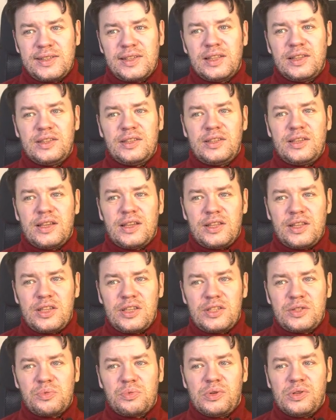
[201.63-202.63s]
and
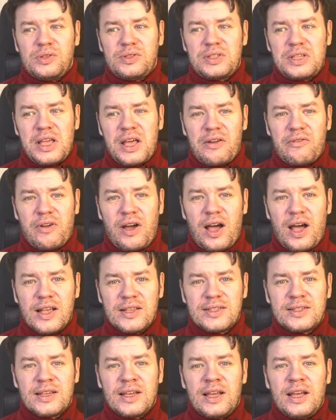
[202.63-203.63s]
DIDs will serve
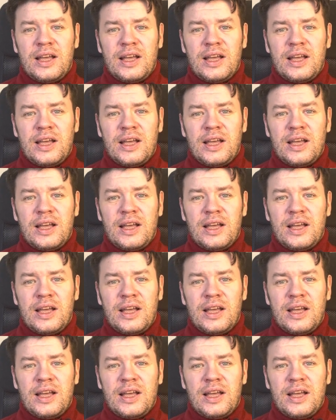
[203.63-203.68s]
us